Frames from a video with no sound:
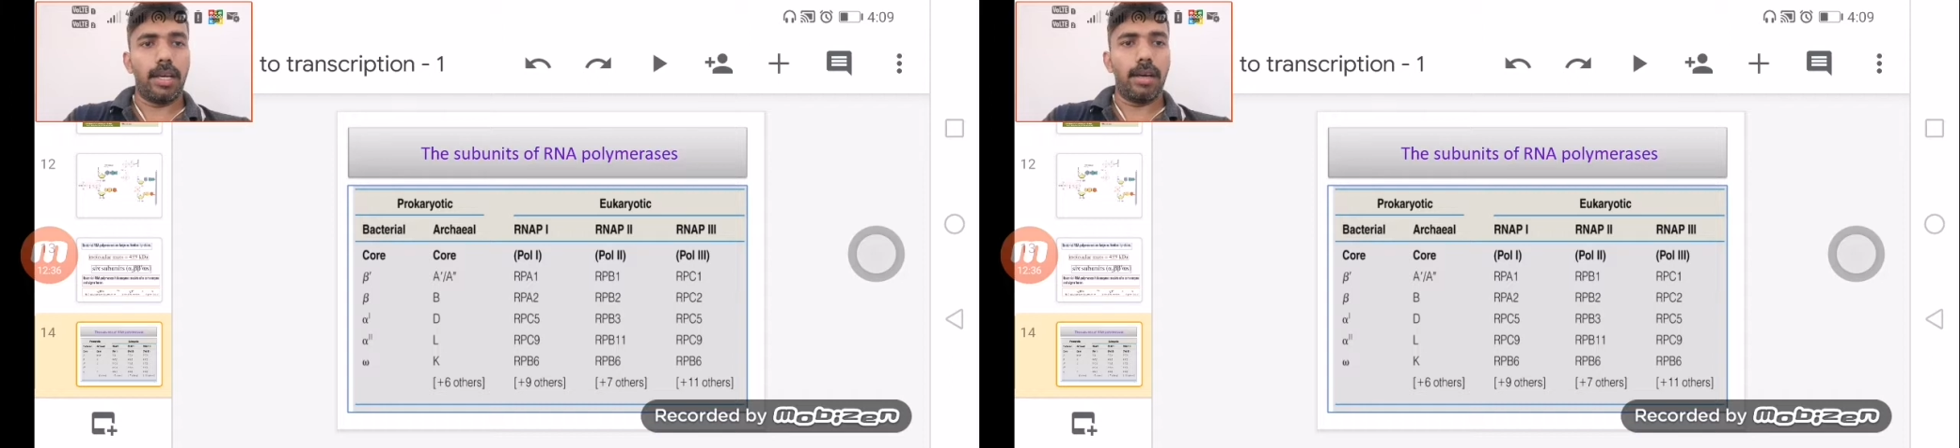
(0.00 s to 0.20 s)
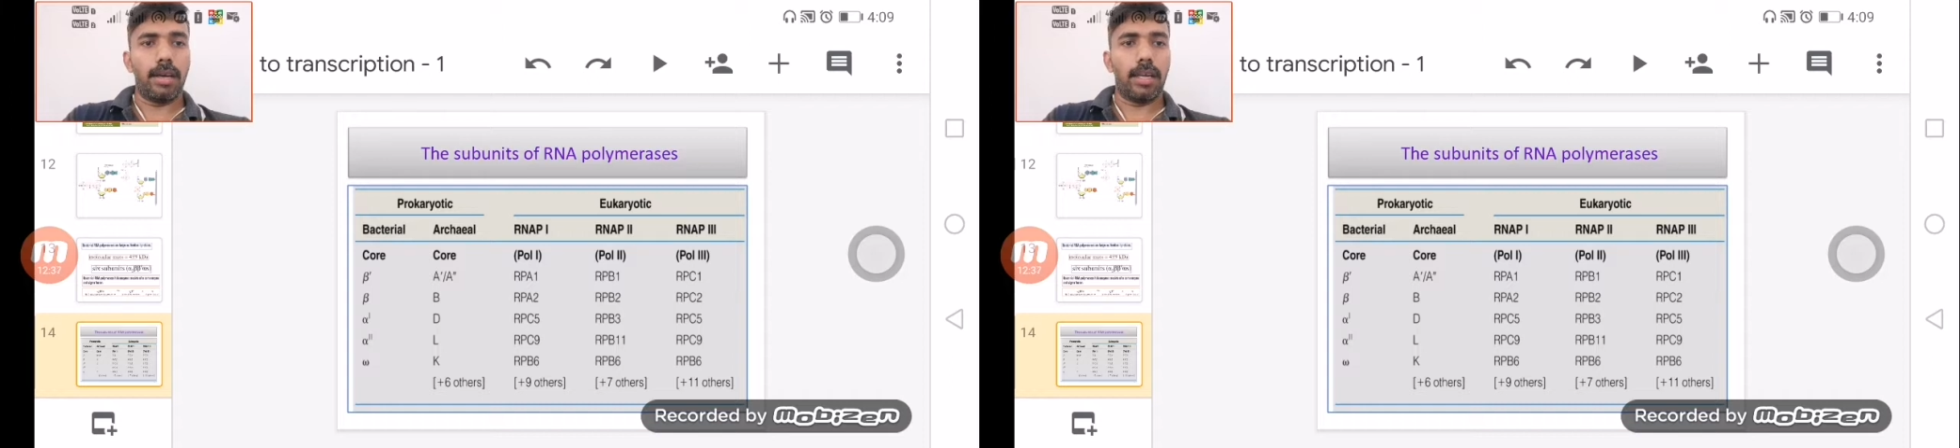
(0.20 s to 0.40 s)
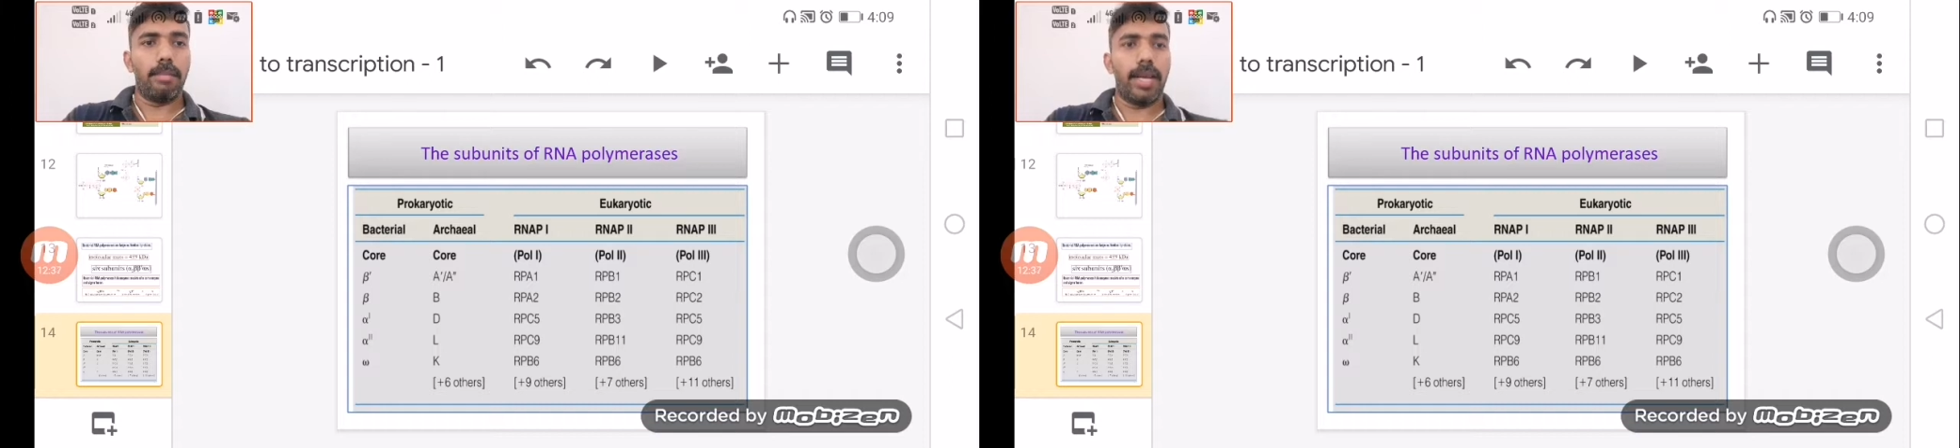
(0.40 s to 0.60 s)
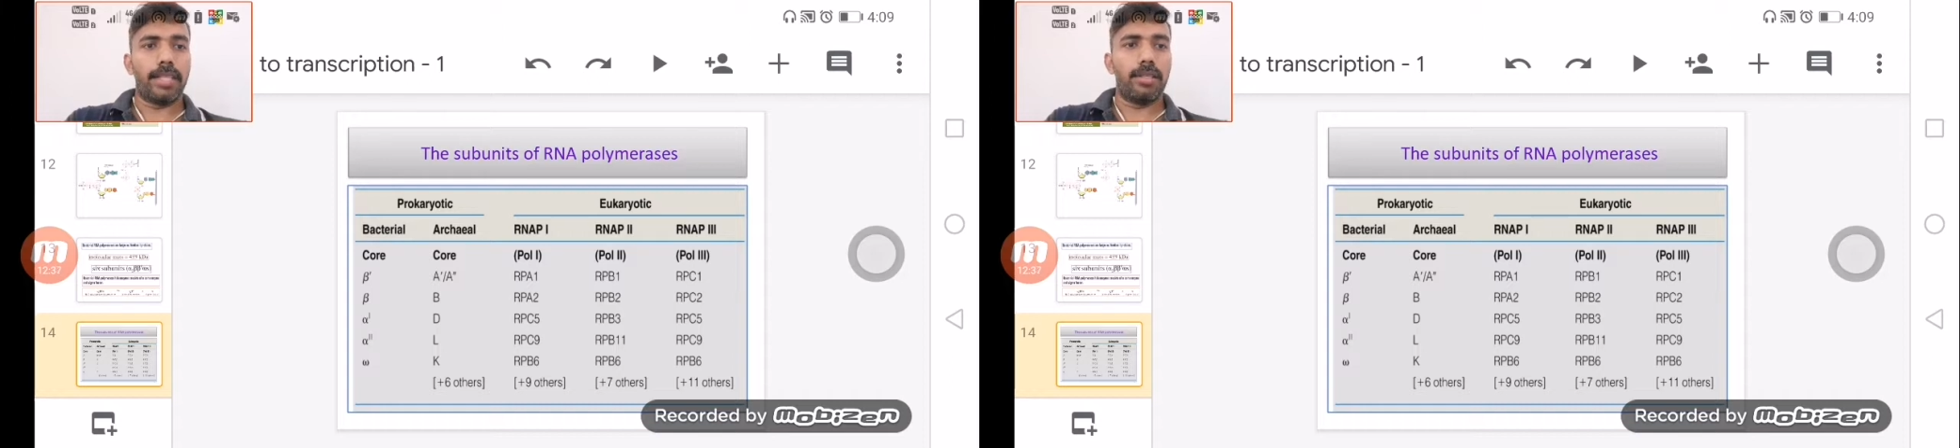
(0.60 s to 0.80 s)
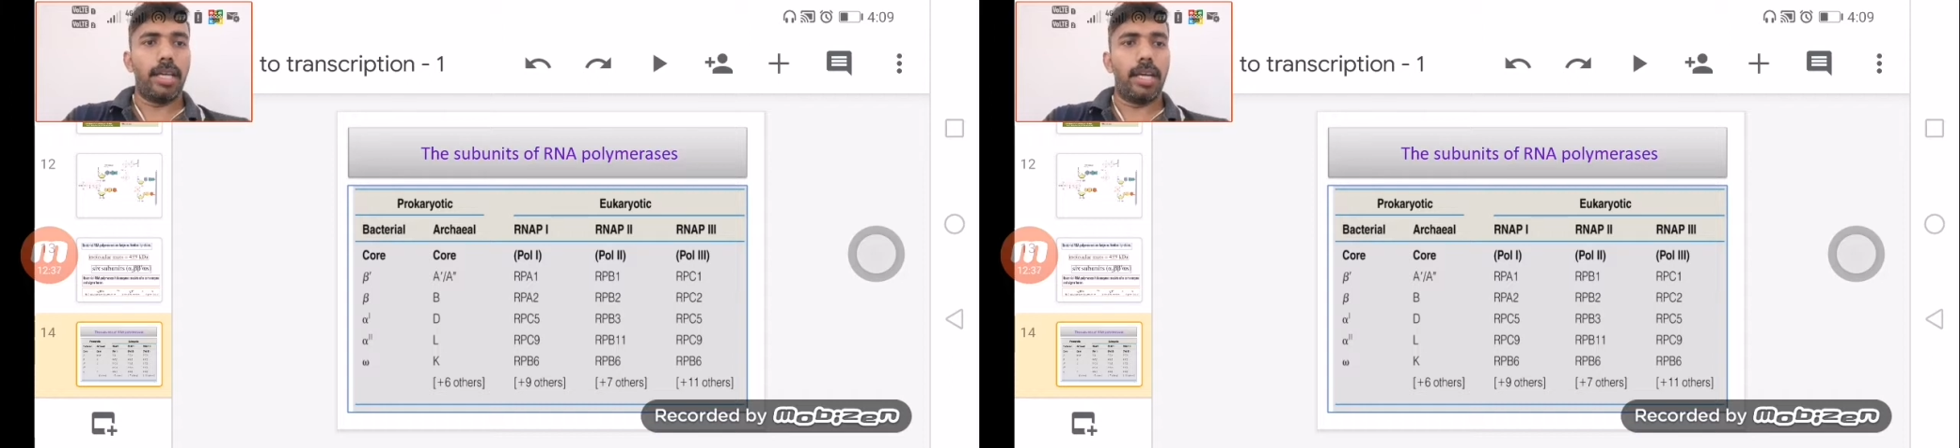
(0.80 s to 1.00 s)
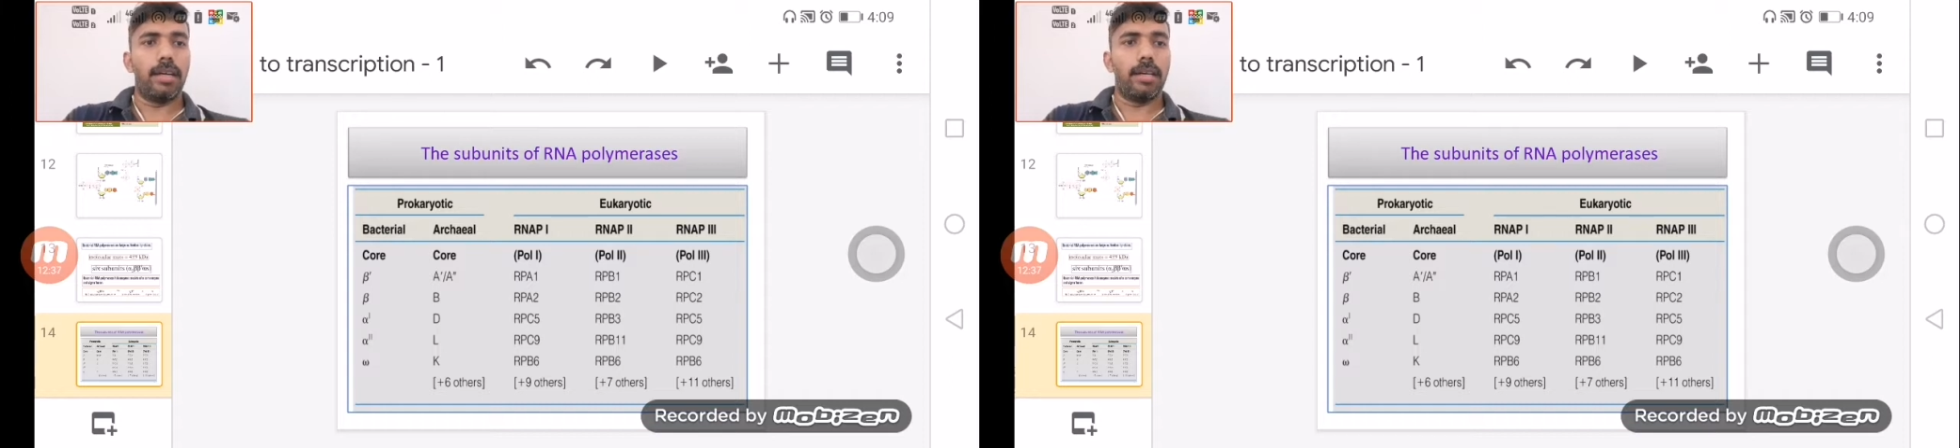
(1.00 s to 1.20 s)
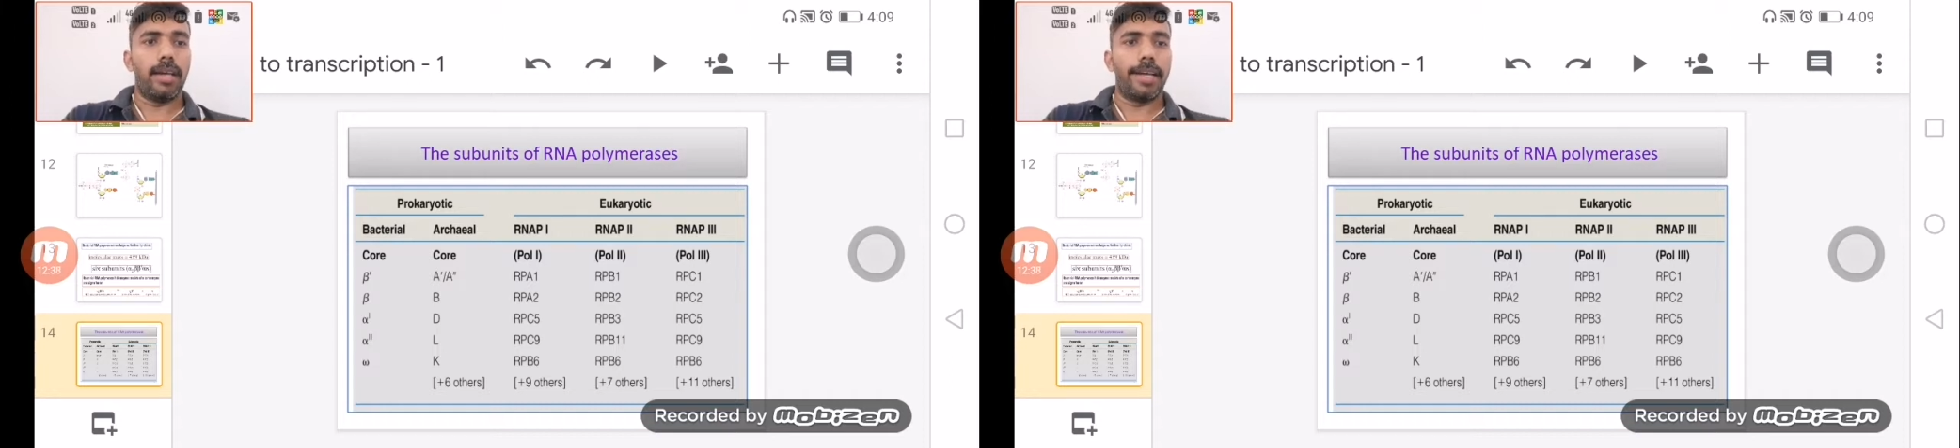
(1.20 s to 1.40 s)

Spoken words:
archaebacteria